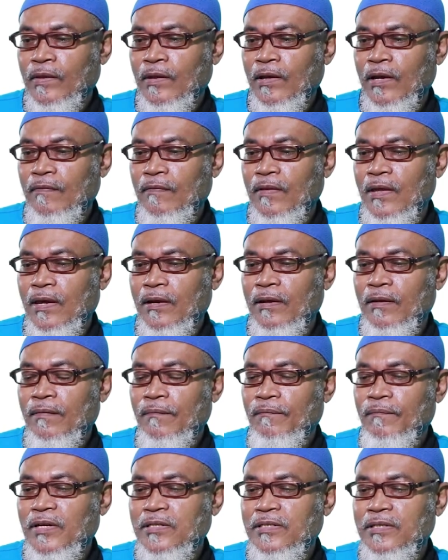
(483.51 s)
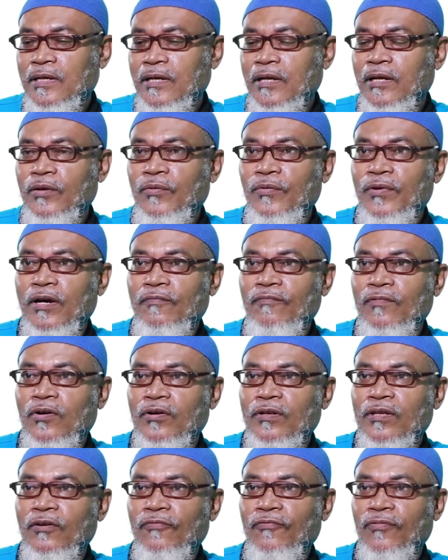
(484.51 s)
And then basically we have
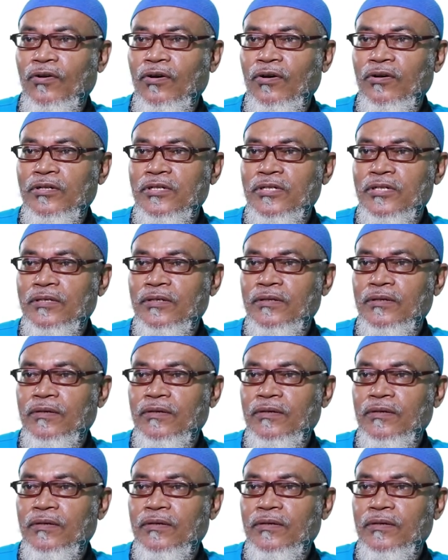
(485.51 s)
got the float.